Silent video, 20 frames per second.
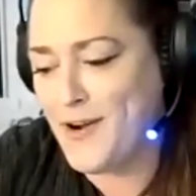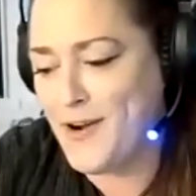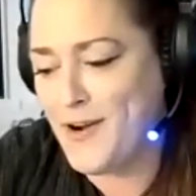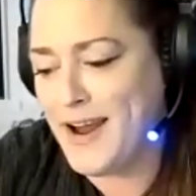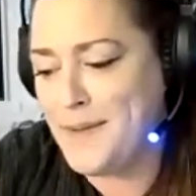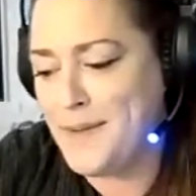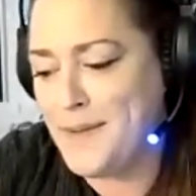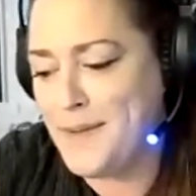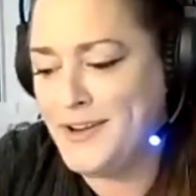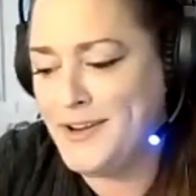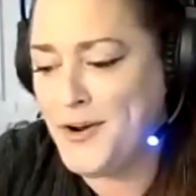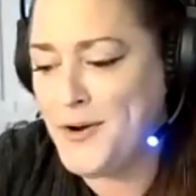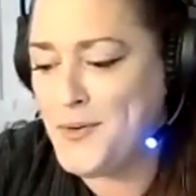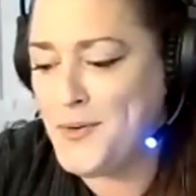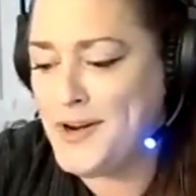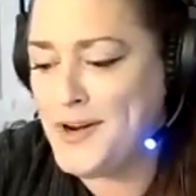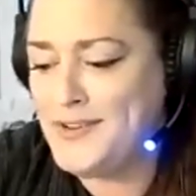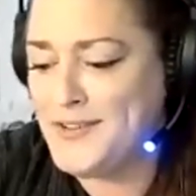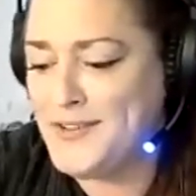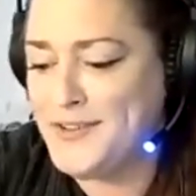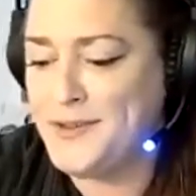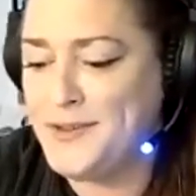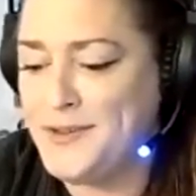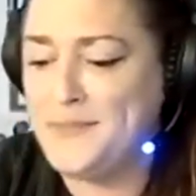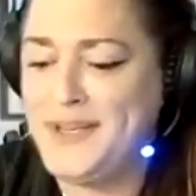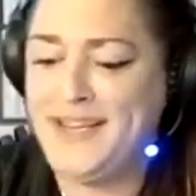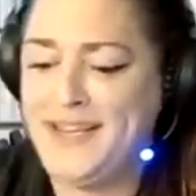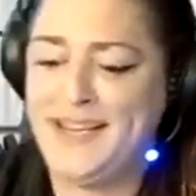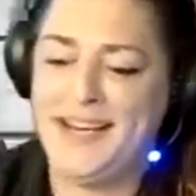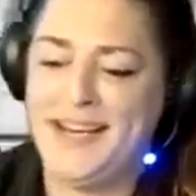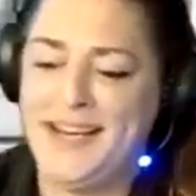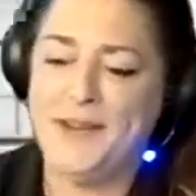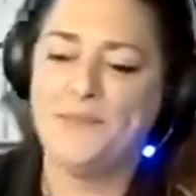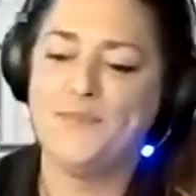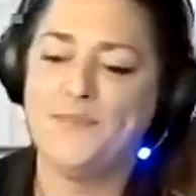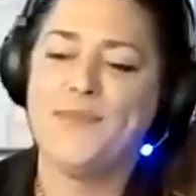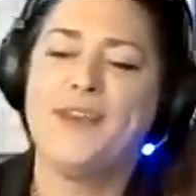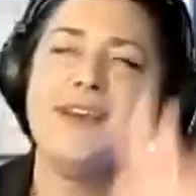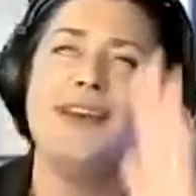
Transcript: All right, I'm going to go right to the beginning.